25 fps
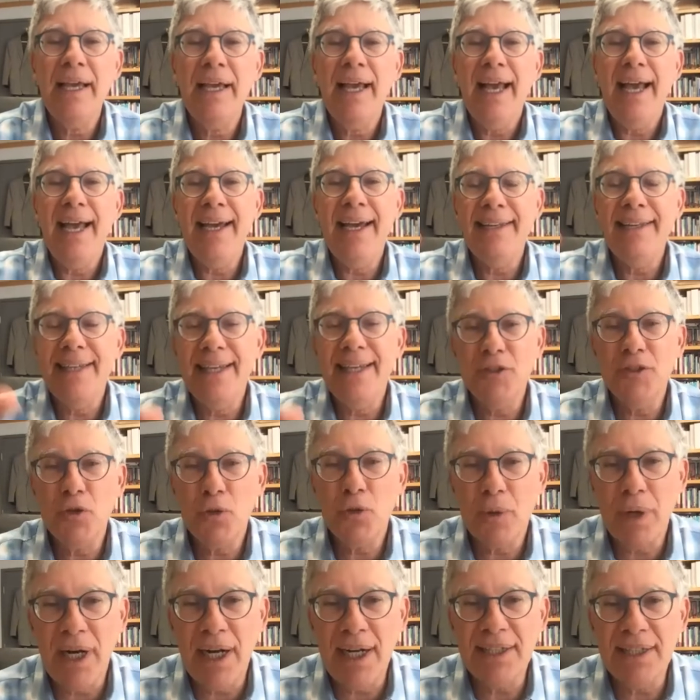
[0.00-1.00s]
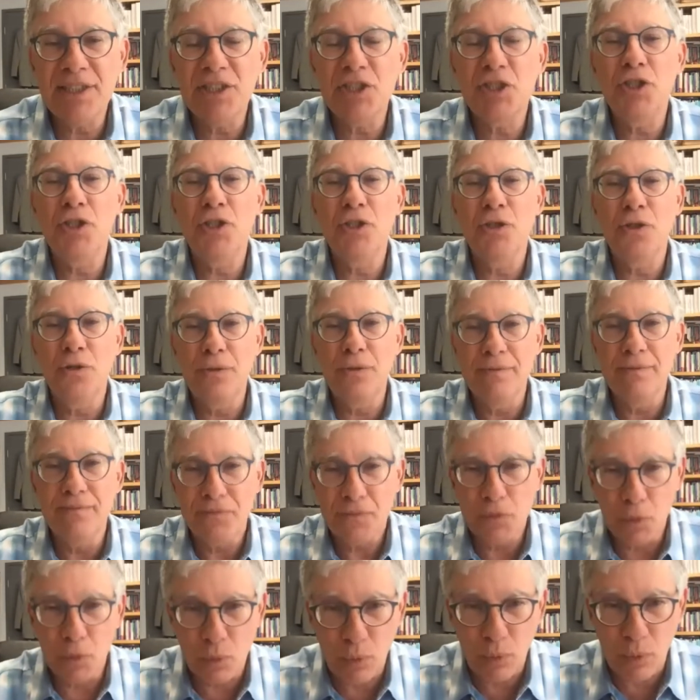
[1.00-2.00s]
And then tries to
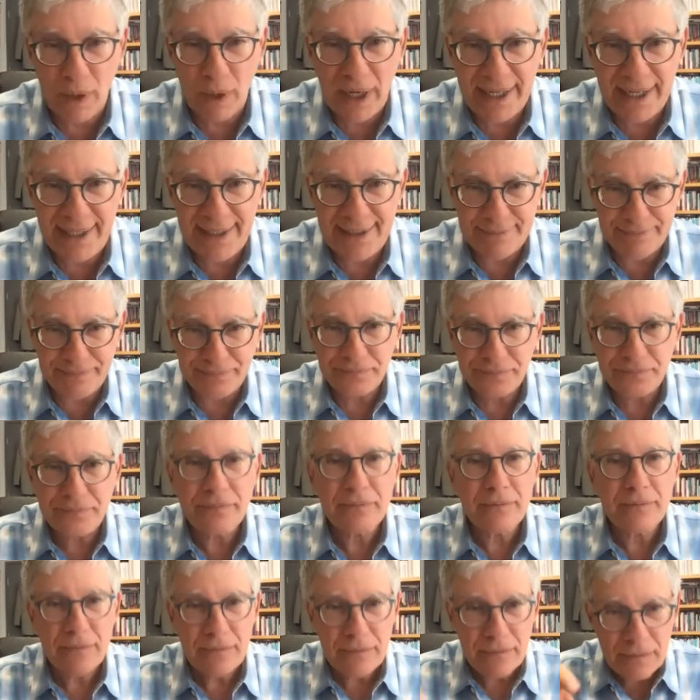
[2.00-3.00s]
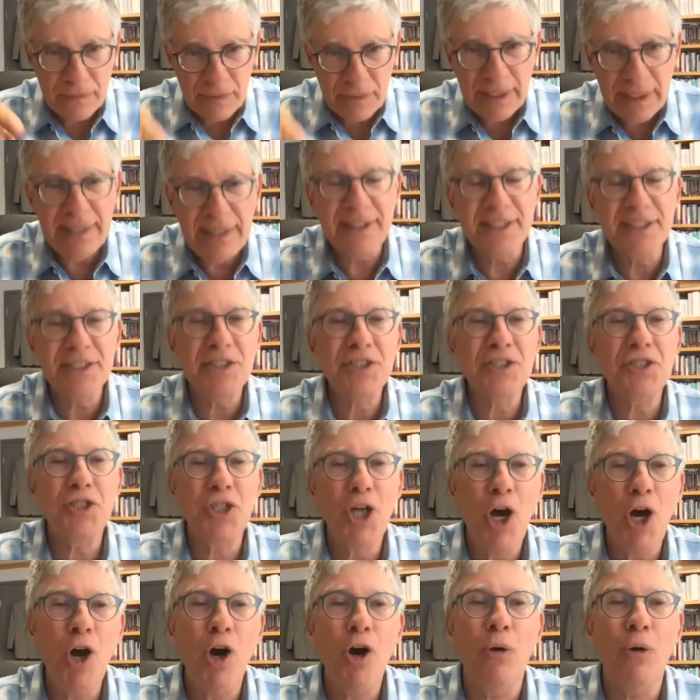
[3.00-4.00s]
write the
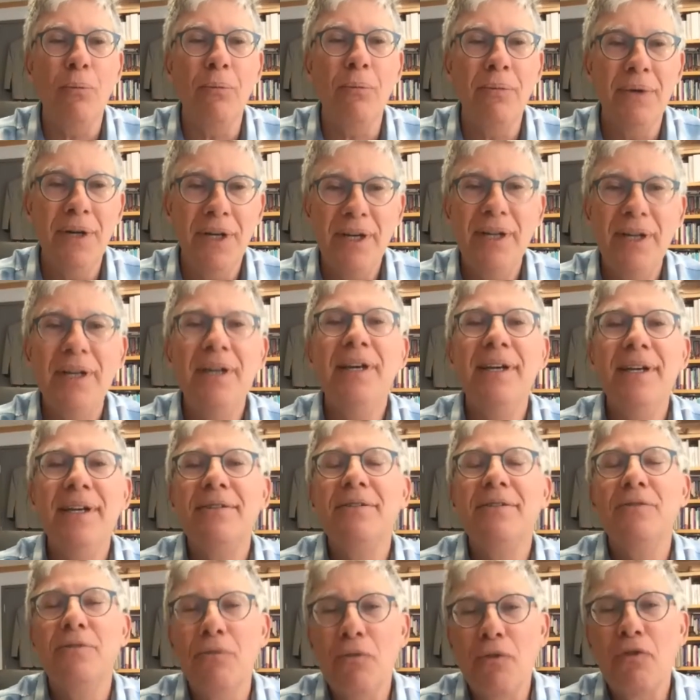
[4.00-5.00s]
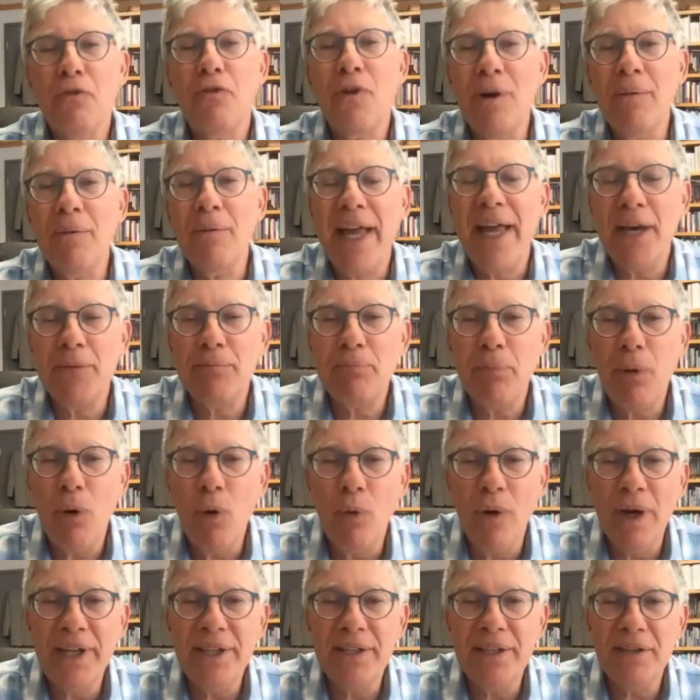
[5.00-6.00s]
psalm from that
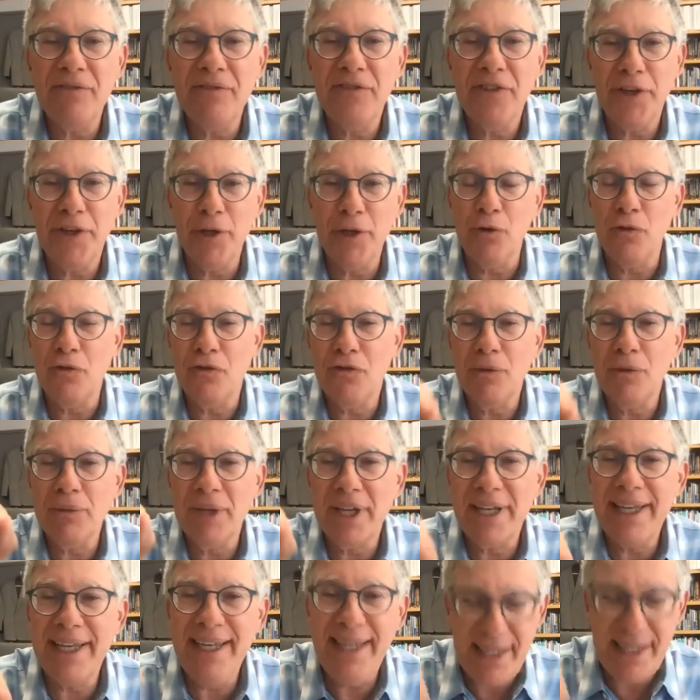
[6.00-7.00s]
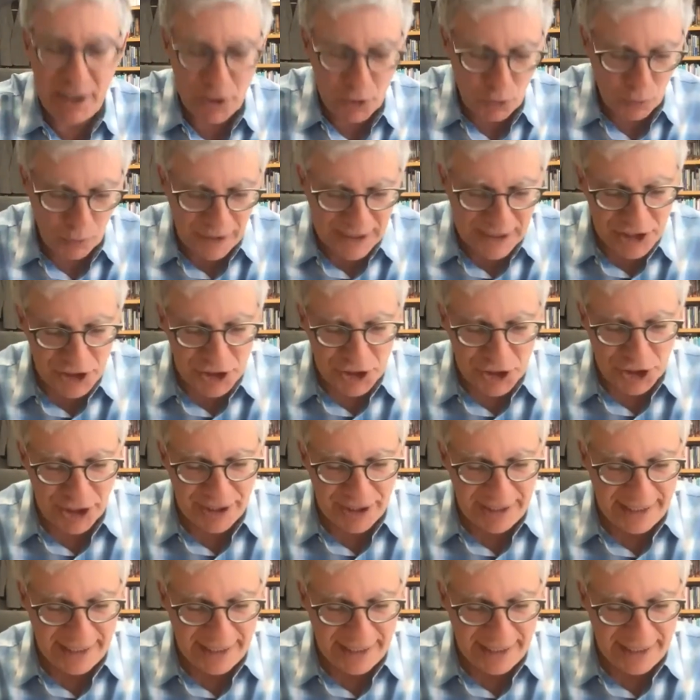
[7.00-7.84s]
point of view, from the key question.